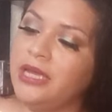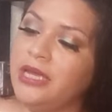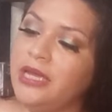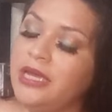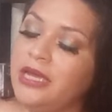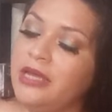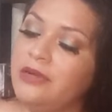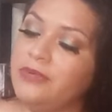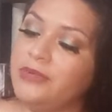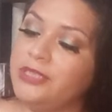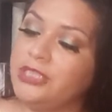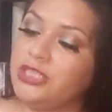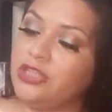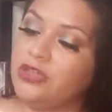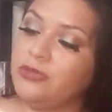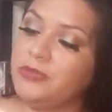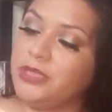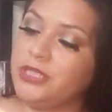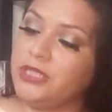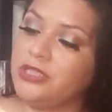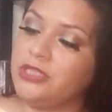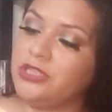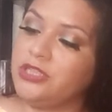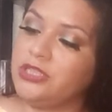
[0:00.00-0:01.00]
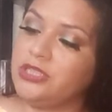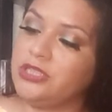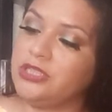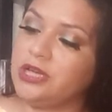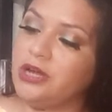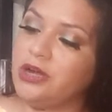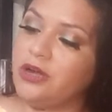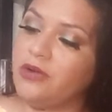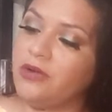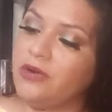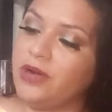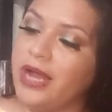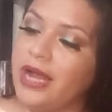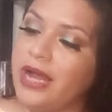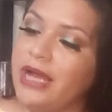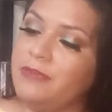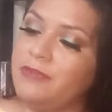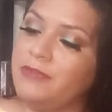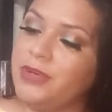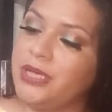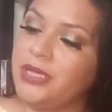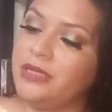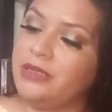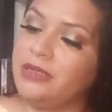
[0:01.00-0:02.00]
It was human, she saw, or
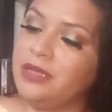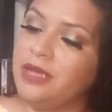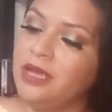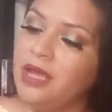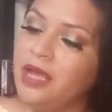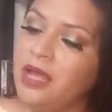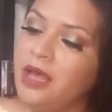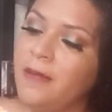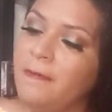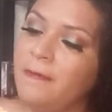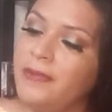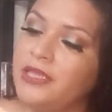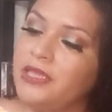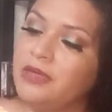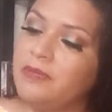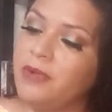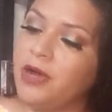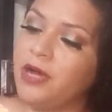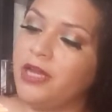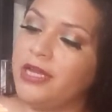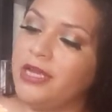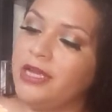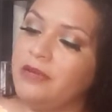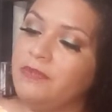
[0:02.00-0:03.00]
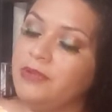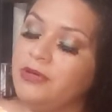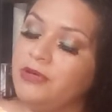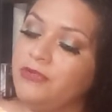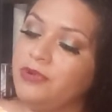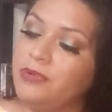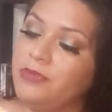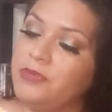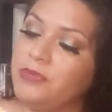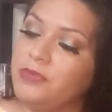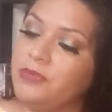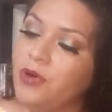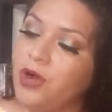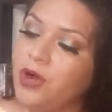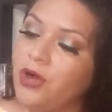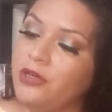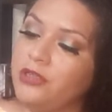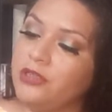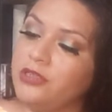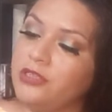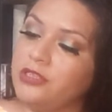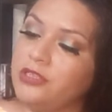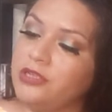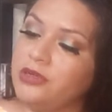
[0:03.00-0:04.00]
had been, but the body had been ripped
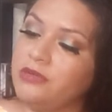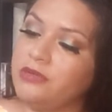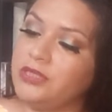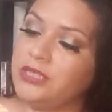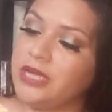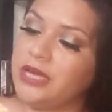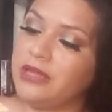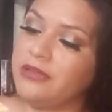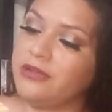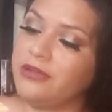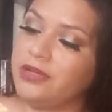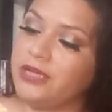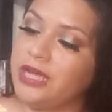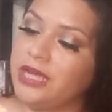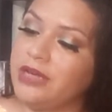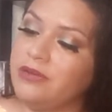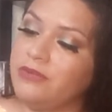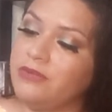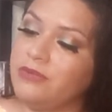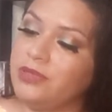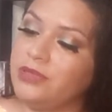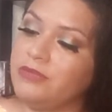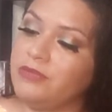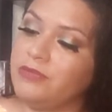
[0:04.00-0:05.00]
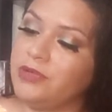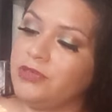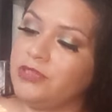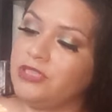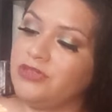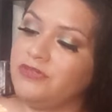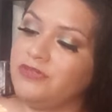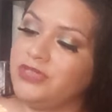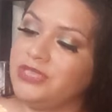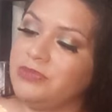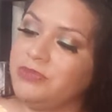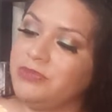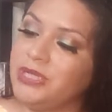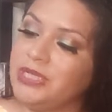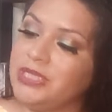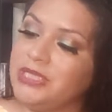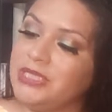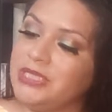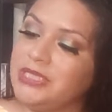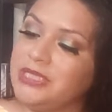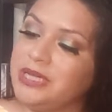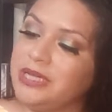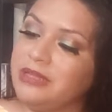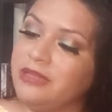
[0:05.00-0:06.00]
apart and sewn together again, with most of its
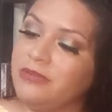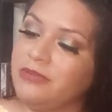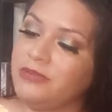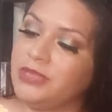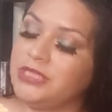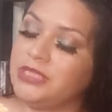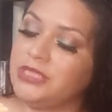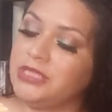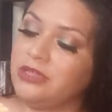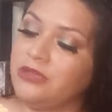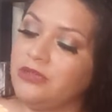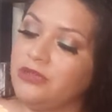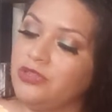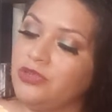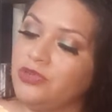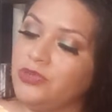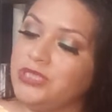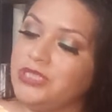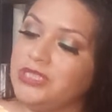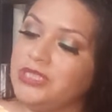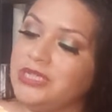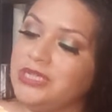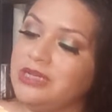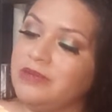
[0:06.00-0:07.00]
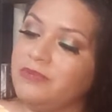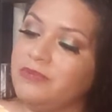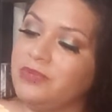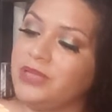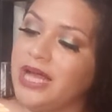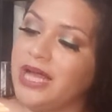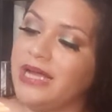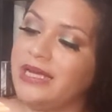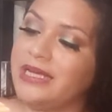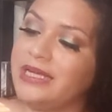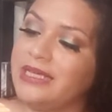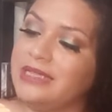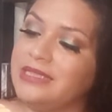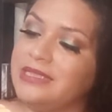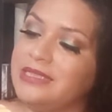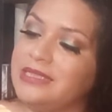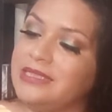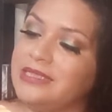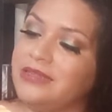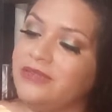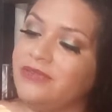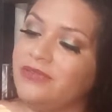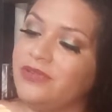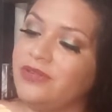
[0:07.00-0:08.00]
pieces either missing or twisted and blackened
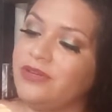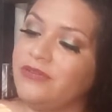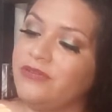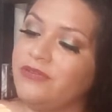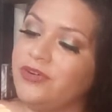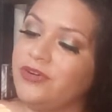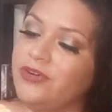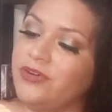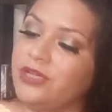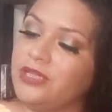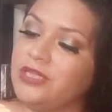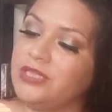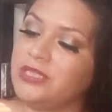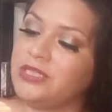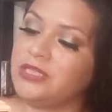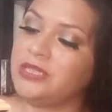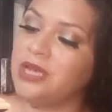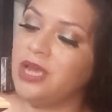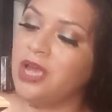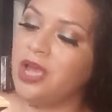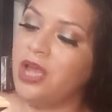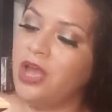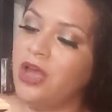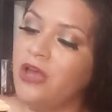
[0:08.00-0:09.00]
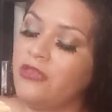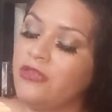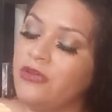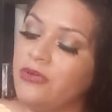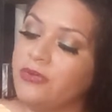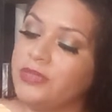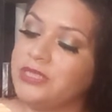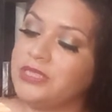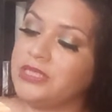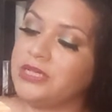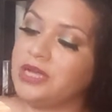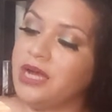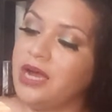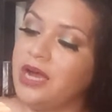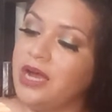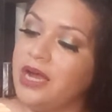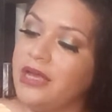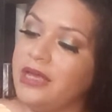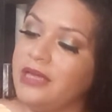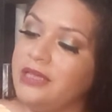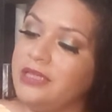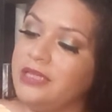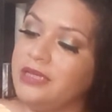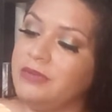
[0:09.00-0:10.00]
as if in a furnace. There was an
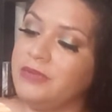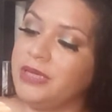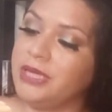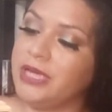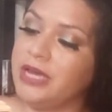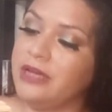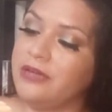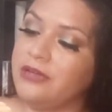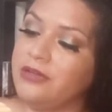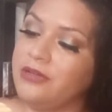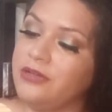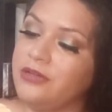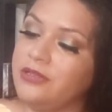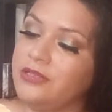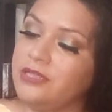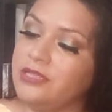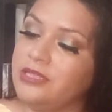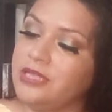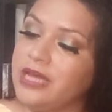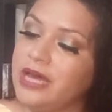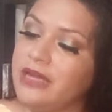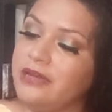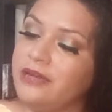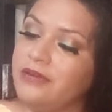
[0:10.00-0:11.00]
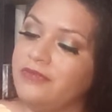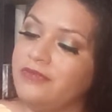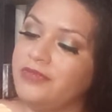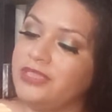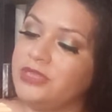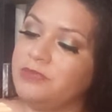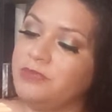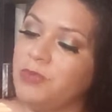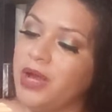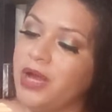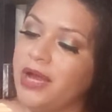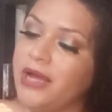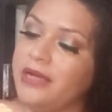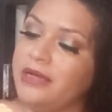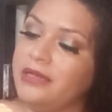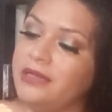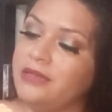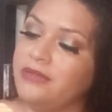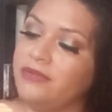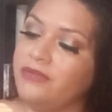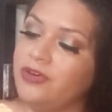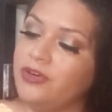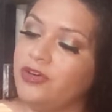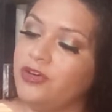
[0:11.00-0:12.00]
eye gleaming at her, and the ladder of a
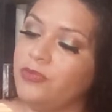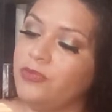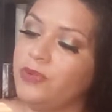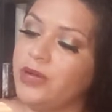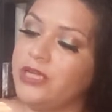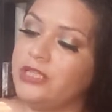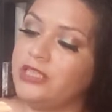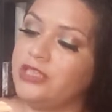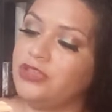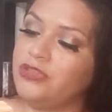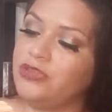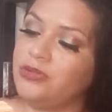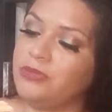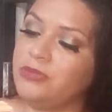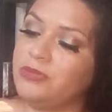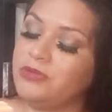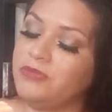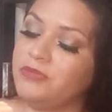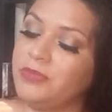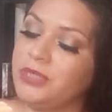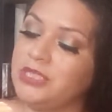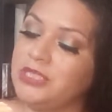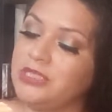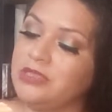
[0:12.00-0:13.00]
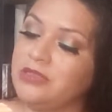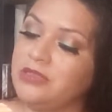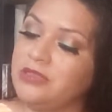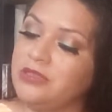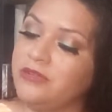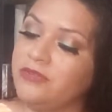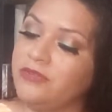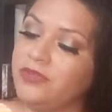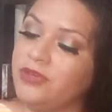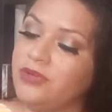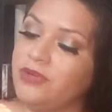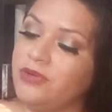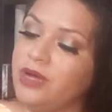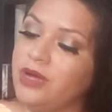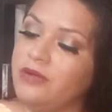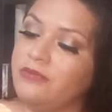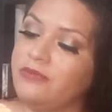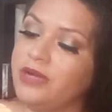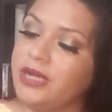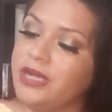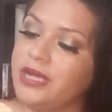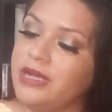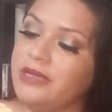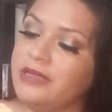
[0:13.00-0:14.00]
spine, the vertebrae stripped of muscle, a few
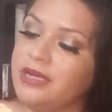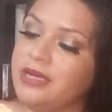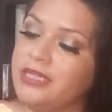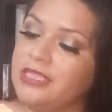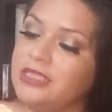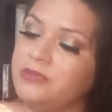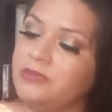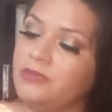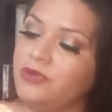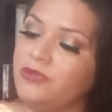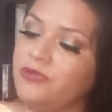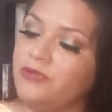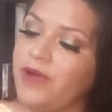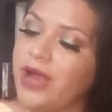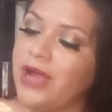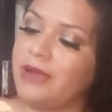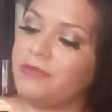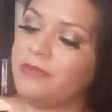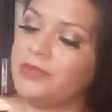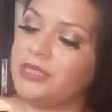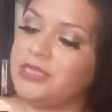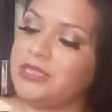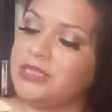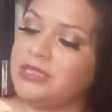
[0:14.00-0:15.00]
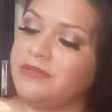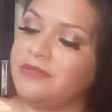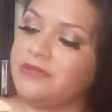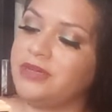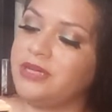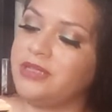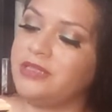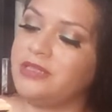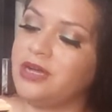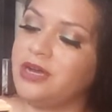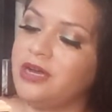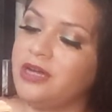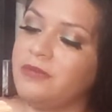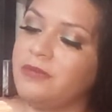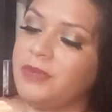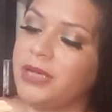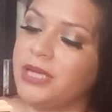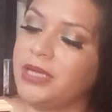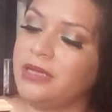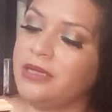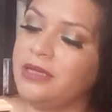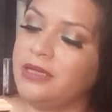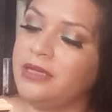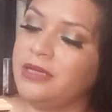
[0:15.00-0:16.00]
unrecognizable fragments of an anatomy.